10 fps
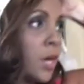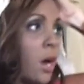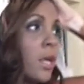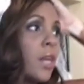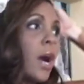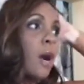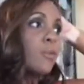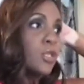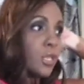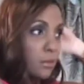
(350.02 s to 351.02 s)
The other
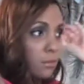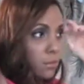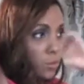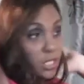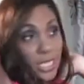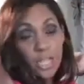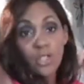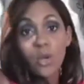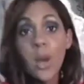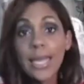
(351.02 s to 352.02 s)
option, which is
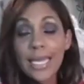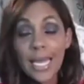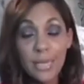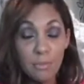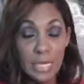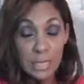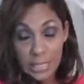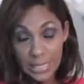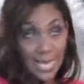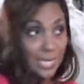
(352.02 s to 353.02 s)
actually quite Kate
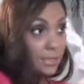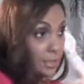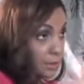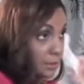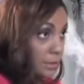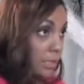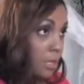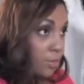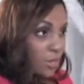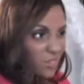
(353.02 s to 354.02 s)
Middleton-esque,
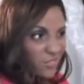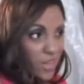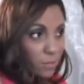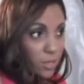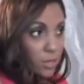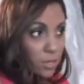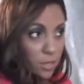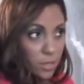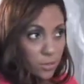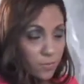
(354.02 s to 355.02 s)
but her fabric,
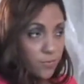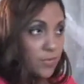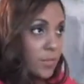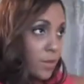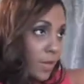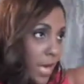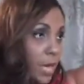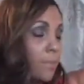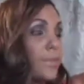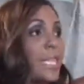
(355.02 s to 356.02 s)
her
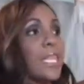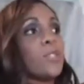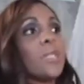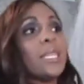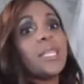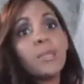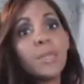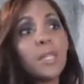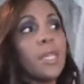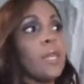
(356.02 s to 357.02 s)
lace was a little
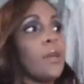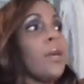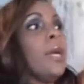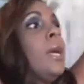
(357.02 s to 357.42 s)
bit thinner,